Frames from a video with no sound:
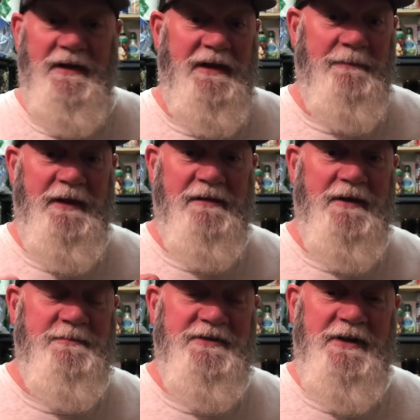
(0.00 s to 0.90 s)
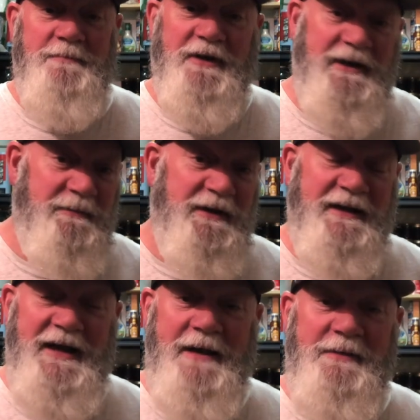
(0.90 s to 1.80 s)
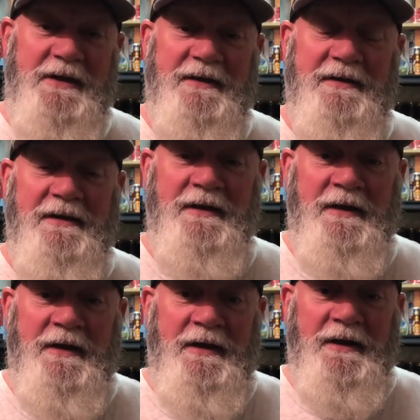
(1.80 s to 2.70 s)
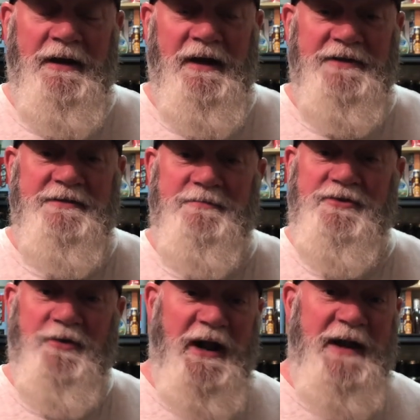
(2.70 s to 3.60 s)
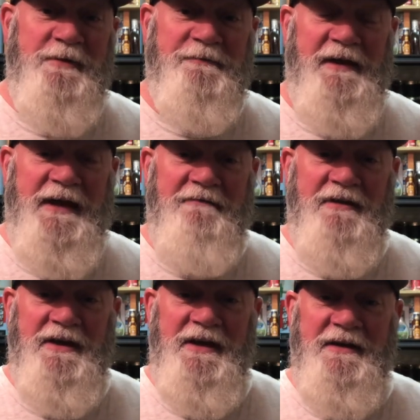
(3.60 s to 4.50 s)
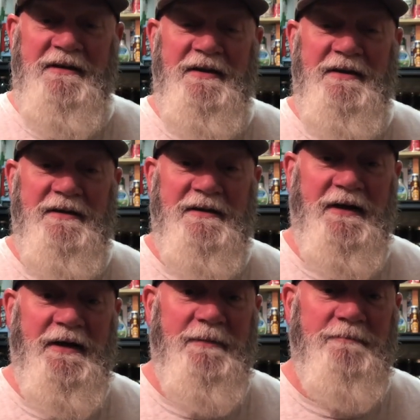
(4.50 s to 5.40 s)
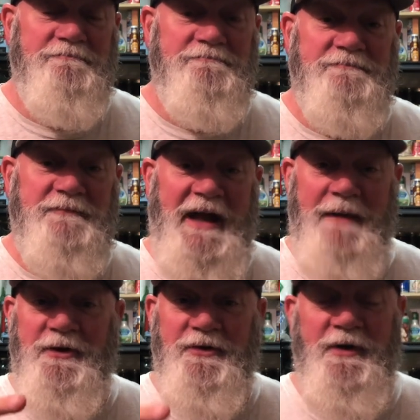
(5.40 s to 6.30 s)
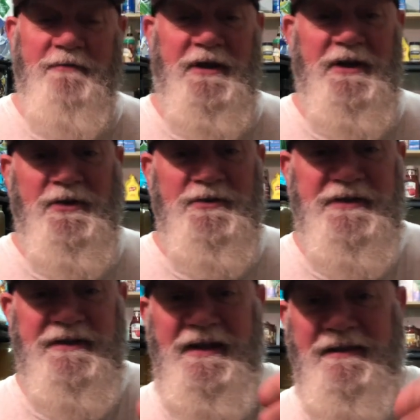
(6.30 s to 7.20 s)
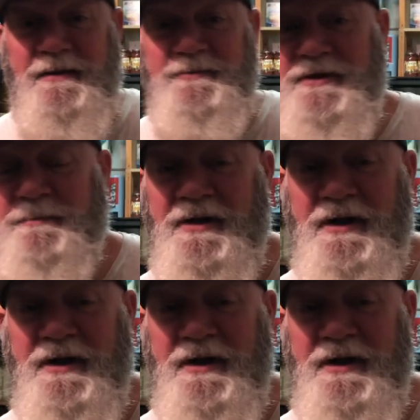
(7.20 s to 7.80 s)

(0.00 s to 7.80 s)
give me a thumbs up or give me a comment. Uh, subscribe if you haven't yet. Um, comment to our videos, hit that thumbs up